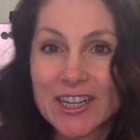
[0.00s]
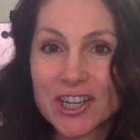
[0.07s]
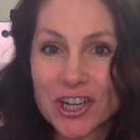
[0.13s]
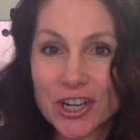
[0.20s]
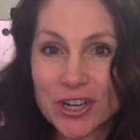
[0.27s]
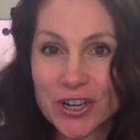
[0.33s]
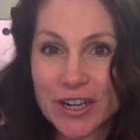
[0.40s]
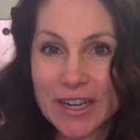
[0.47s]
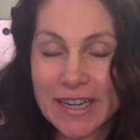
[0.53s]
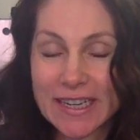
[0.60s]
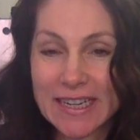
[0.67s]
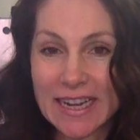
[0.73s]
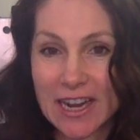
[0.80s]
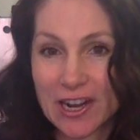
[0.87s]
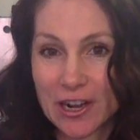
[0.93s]
curried
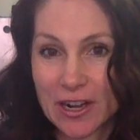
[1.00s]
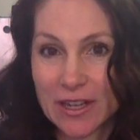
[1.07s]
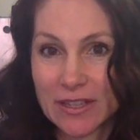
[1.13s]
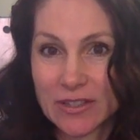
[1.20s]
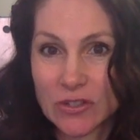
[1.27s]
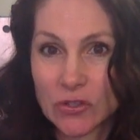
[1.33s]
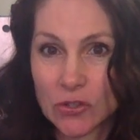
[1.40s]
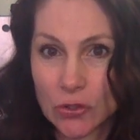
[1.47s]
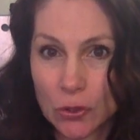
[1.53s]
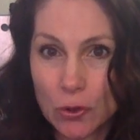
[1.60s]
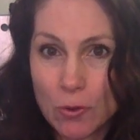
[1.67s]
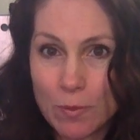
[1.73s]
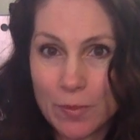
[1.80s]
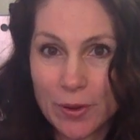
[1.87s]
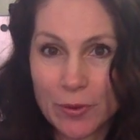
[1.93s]
carrot
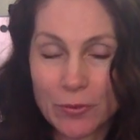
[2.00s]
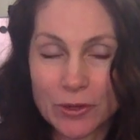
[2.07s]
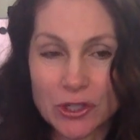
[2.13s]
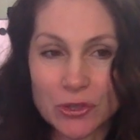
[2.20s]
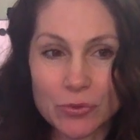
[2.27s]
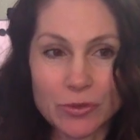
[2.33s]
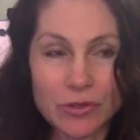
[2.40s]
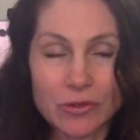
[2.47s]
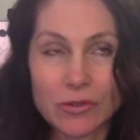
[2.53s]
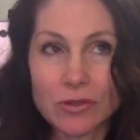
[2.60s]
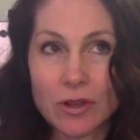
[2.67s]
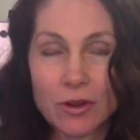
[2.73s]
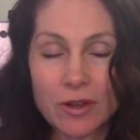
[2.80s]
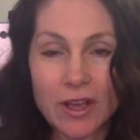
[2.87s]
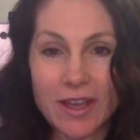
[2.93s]
soup, which was
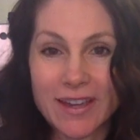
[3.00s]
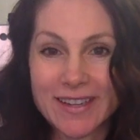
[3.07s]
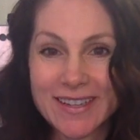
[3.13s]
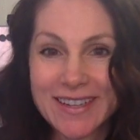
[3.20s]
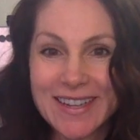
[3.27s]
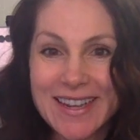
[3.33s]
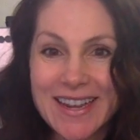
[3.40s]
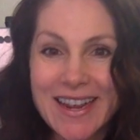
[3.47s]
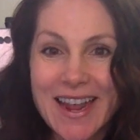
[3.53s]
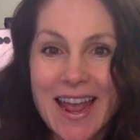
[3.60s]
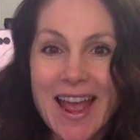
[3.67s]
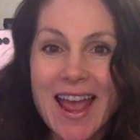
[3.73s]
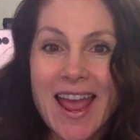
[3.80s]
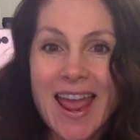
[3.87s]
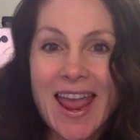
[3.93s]
so
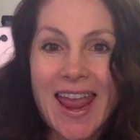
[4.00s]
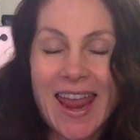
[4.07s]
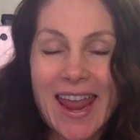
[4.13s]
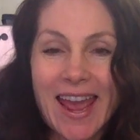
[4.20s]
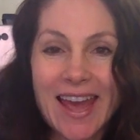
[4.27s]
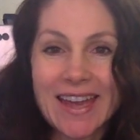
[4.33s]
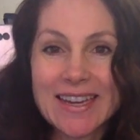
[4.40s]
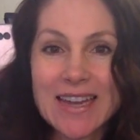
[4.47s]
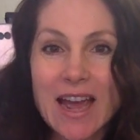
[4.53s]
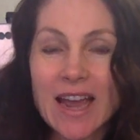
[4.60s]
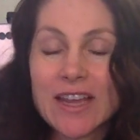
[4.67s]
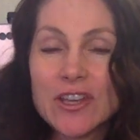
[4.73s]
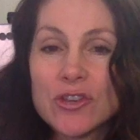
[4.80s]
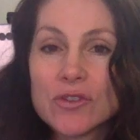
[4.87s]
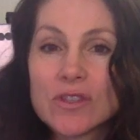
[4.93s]
good. And I
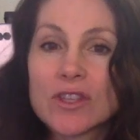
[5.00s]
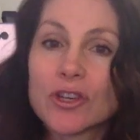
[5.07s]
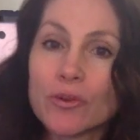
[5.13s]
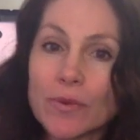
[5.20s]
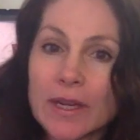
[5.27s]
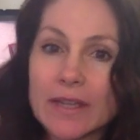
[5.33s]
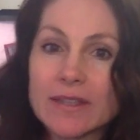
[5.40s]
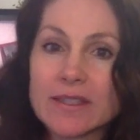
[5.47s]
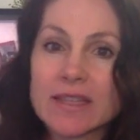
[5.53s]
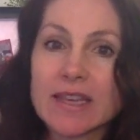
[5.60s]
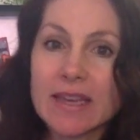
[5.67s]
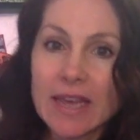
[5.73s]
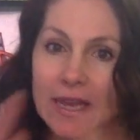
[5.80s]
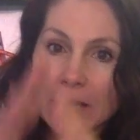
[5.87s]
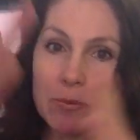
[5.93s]
used the greens. They
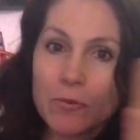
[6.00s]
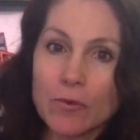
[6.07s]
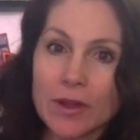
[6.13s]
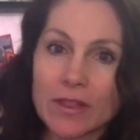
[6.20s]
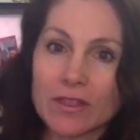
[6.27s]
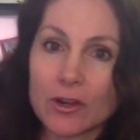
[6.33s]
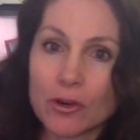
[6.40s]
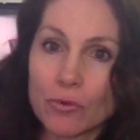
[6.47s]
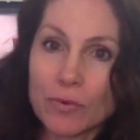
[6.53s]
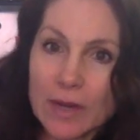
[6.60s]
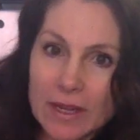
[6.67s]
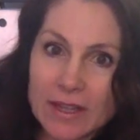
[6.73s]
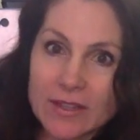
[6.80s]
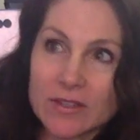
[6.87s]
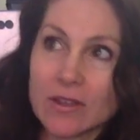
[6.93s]
came with the
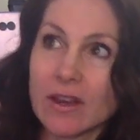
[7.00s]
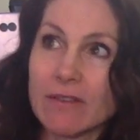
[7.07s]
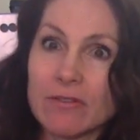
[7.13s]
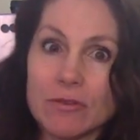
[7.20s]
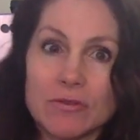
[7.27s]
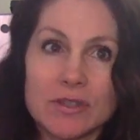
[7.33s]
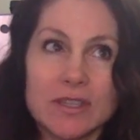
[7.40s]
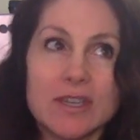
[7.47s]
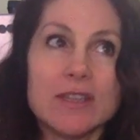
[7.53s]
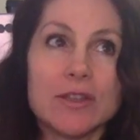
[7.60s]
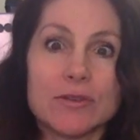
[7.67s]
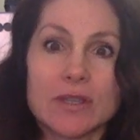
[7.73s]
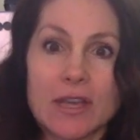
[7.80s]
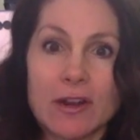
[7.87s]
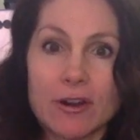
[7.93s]
greens, and if you've seen
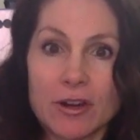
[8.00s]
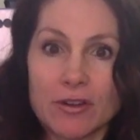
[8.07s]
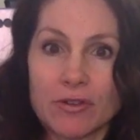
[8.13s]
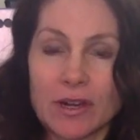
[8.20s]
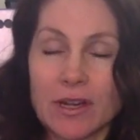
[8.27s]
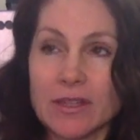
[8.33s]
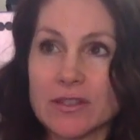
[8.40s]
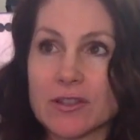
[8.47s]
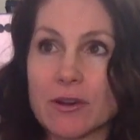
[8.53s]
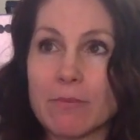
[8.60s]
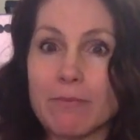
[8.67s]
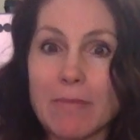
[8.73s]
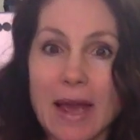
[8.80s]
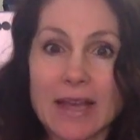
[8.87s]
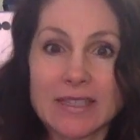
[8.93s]
those carrot greens, they're
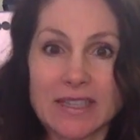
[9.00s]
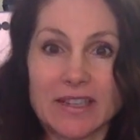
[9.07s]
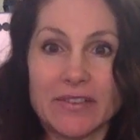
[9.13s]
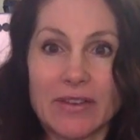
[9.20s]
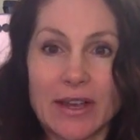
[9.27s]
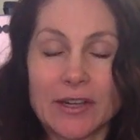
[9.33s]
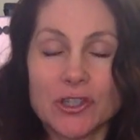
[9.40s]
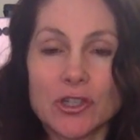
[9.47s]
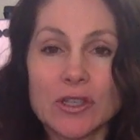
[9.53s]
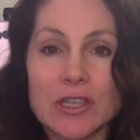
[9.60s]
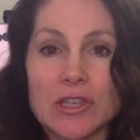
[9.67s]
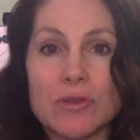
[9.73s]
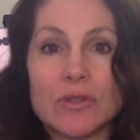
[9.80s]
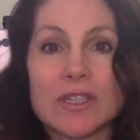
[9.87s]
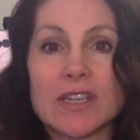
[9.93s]
massive. I actually
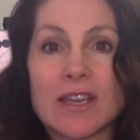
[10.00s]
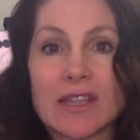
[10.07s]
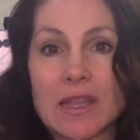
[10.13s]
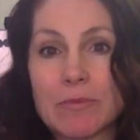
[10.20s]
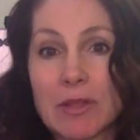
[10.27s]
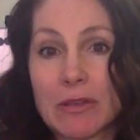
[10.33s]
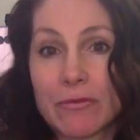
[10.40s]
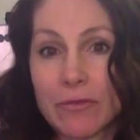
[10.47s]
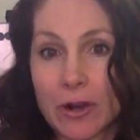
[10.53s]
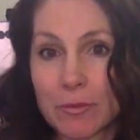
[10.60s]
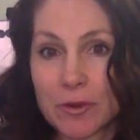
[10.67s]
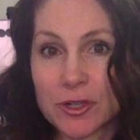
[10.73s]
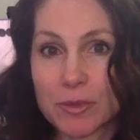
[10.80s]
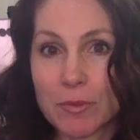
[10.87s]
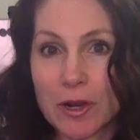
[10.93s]
used to get them in the
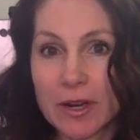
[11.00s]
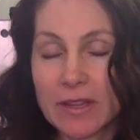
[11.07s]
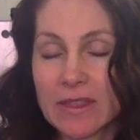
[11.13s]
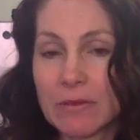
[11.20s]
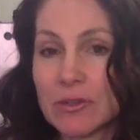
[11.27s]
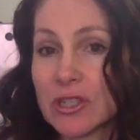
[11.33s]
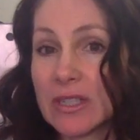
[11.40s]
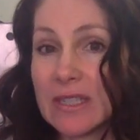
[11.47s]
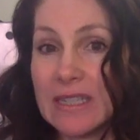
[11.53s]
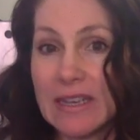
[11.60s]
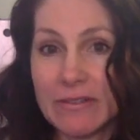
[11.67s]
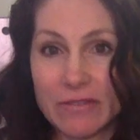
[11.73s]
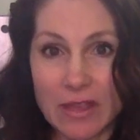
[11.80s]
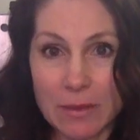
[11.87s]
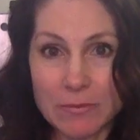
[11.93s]
farmer's market. They would just
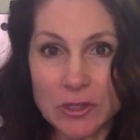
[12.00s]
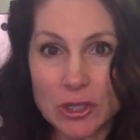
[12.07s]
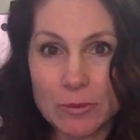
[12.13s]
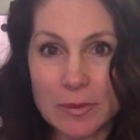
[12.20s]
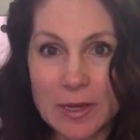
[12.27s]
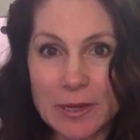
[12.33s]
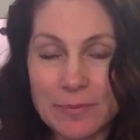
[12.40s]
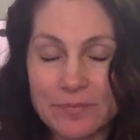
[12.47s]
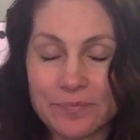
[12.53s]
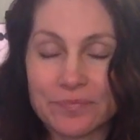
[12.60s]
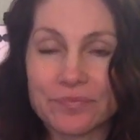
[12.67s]
give them to me.